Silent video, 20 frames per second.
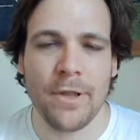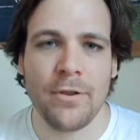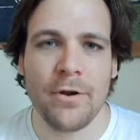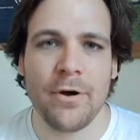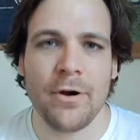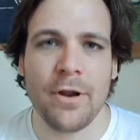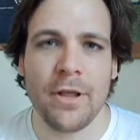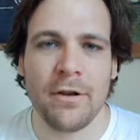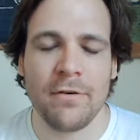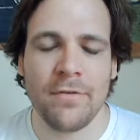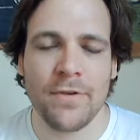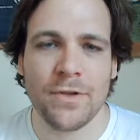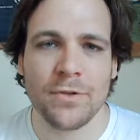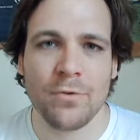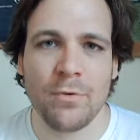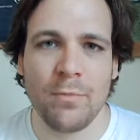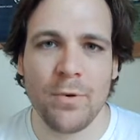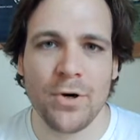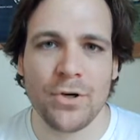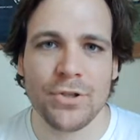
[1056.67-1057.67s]
They're an
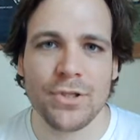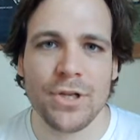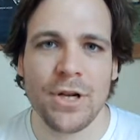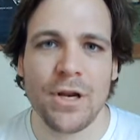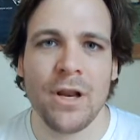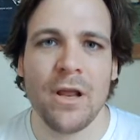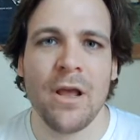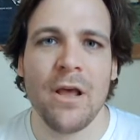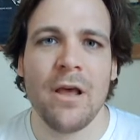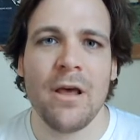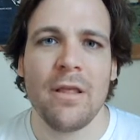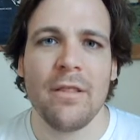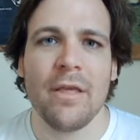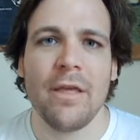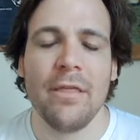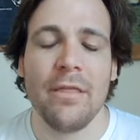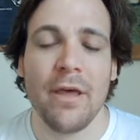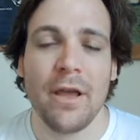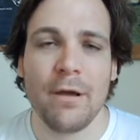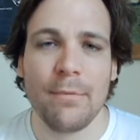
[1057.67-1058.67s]
individual person. They
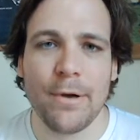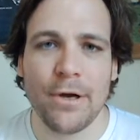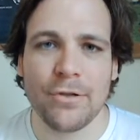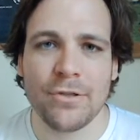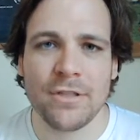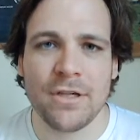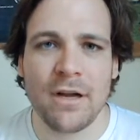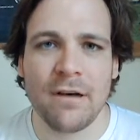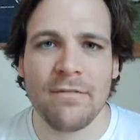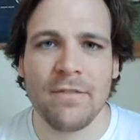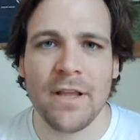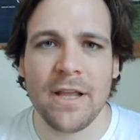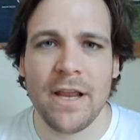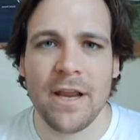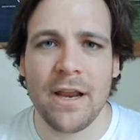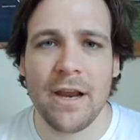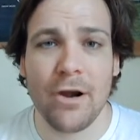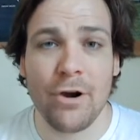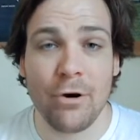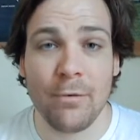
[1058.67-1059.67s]
think about stuff. They
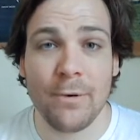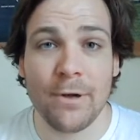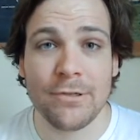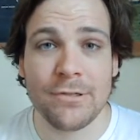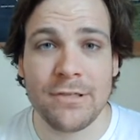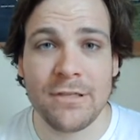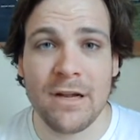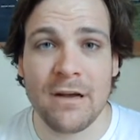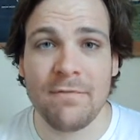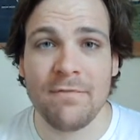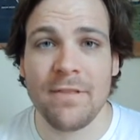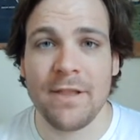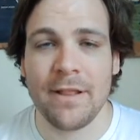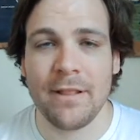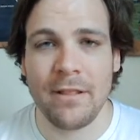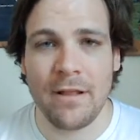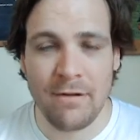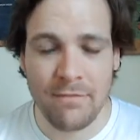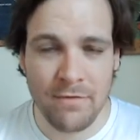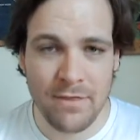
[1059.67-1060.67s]
care about stuff. They
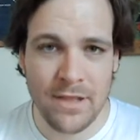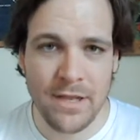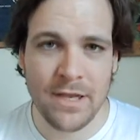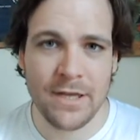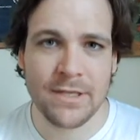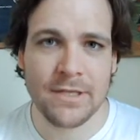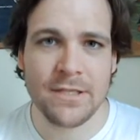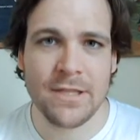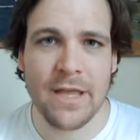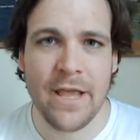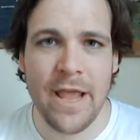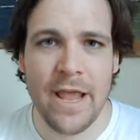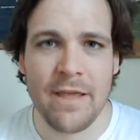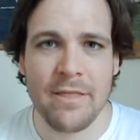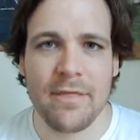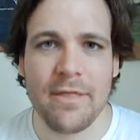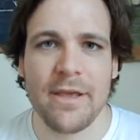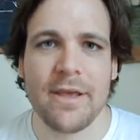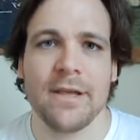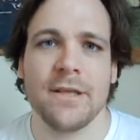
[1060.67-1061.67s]
love things. They
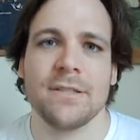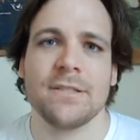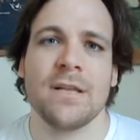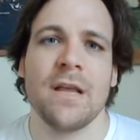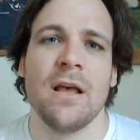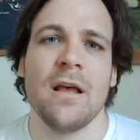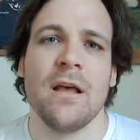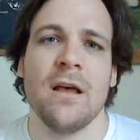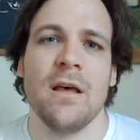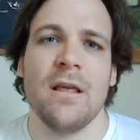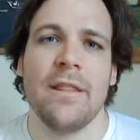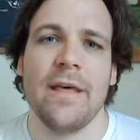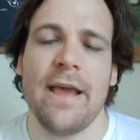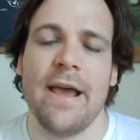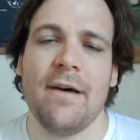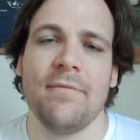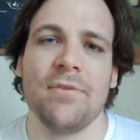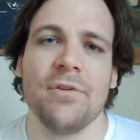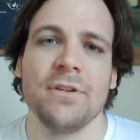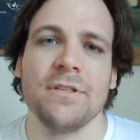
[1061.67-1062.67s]
hate things. They
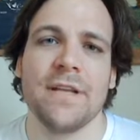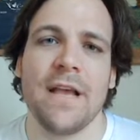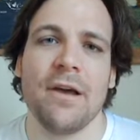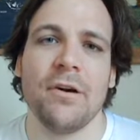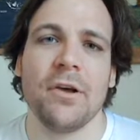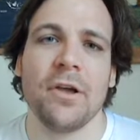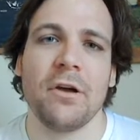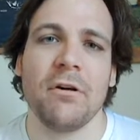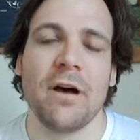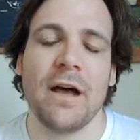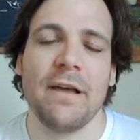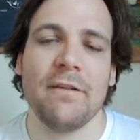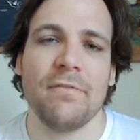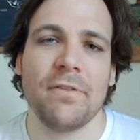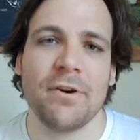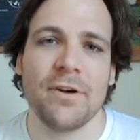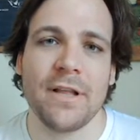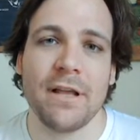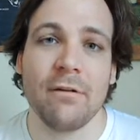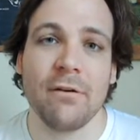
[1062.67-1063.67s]
have their daily life.
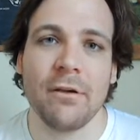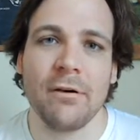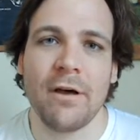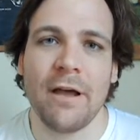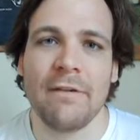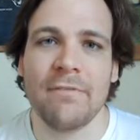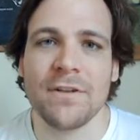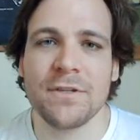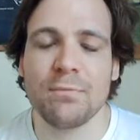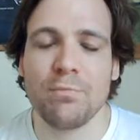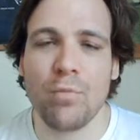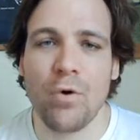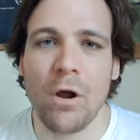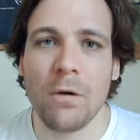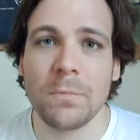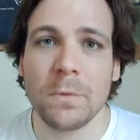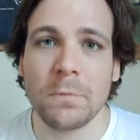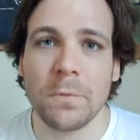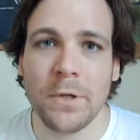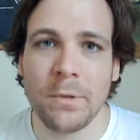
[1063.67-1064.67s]
Their daily life is
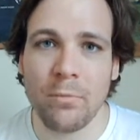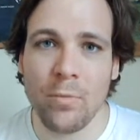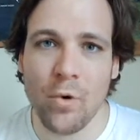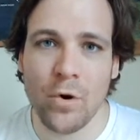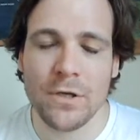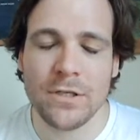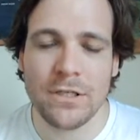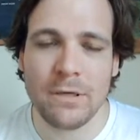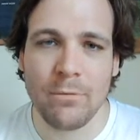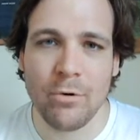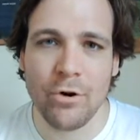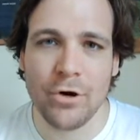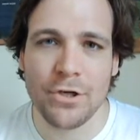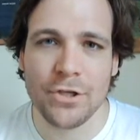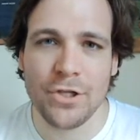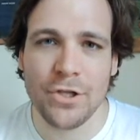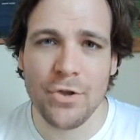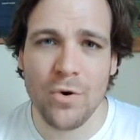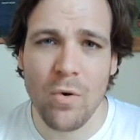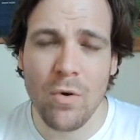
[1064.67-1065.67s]
probably more similar
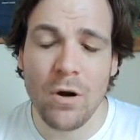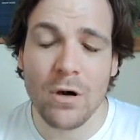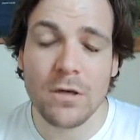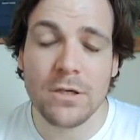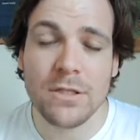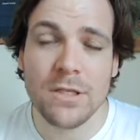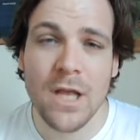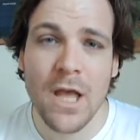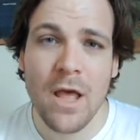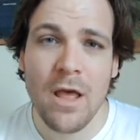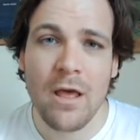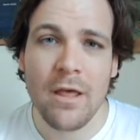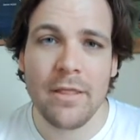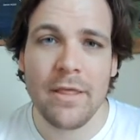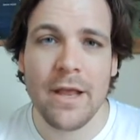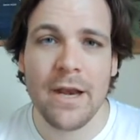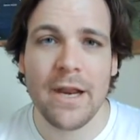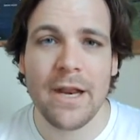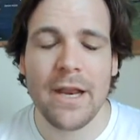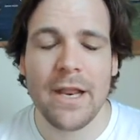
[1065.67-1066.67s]
to yours
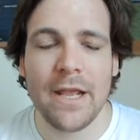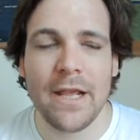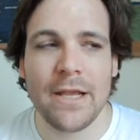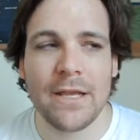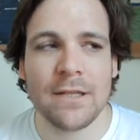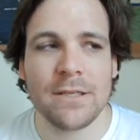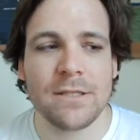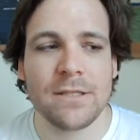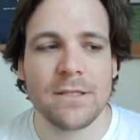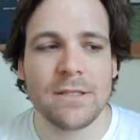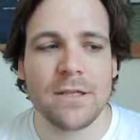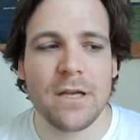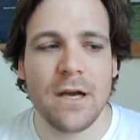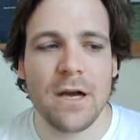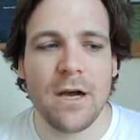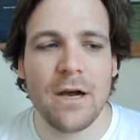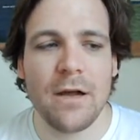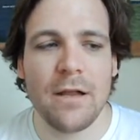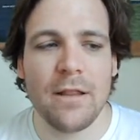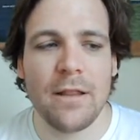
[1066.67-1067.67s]
than it
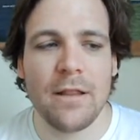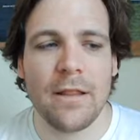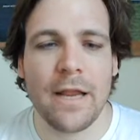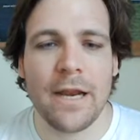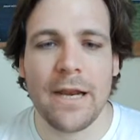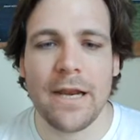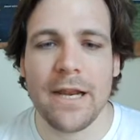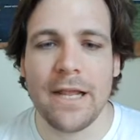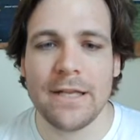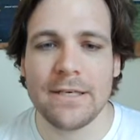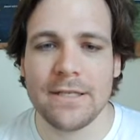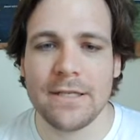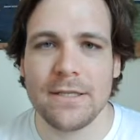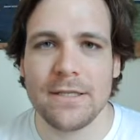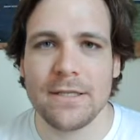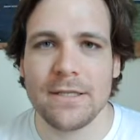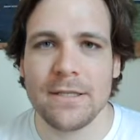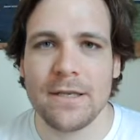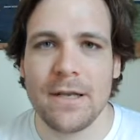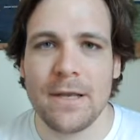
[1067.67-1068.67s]
isn't.